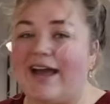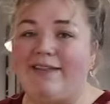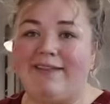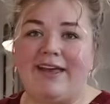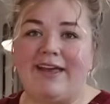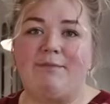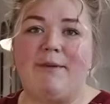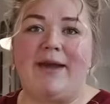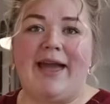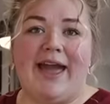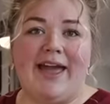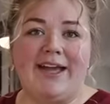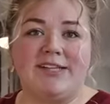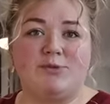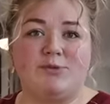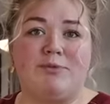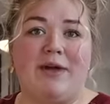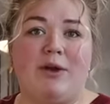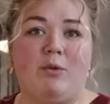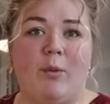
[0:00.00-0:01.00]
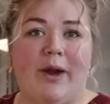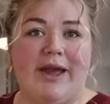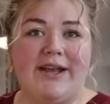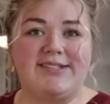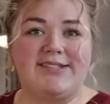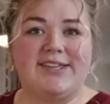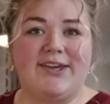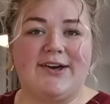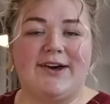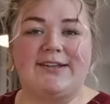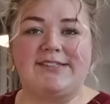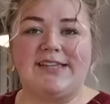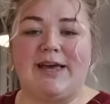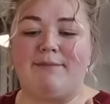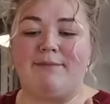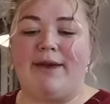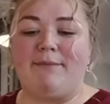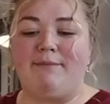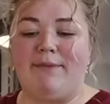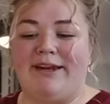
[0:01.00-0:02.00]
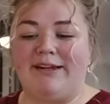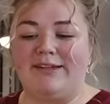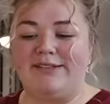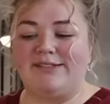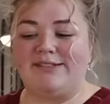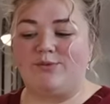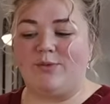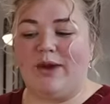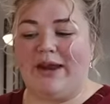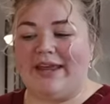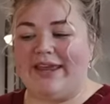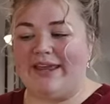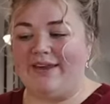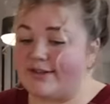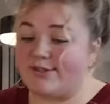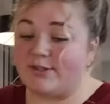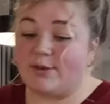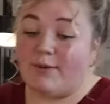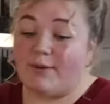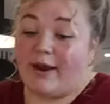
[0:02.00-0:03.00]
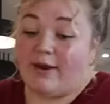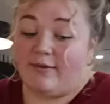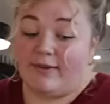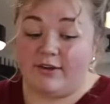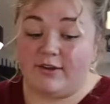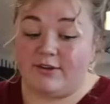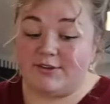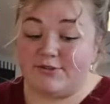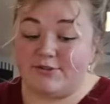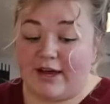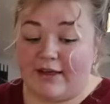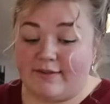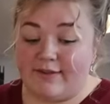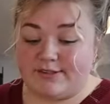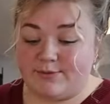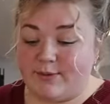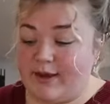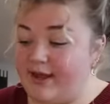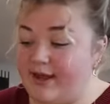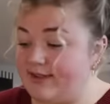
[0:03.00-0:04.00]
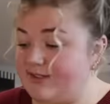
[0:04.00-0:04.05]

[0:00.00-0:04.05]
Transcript: I like my eggs with my whites cooked and my middles runny. so apparently you can do that this way,